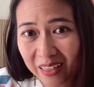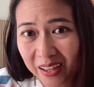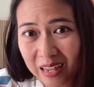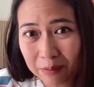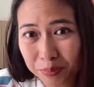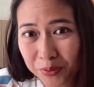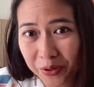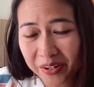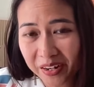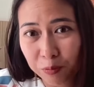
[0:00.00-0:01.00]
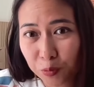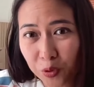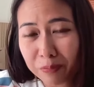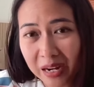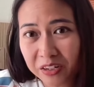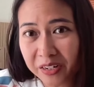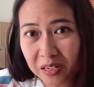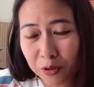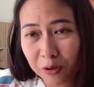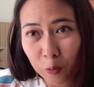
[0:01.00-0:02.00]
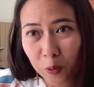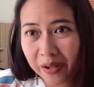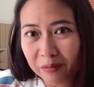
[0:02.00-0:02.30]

And at that point, it won't matter anymore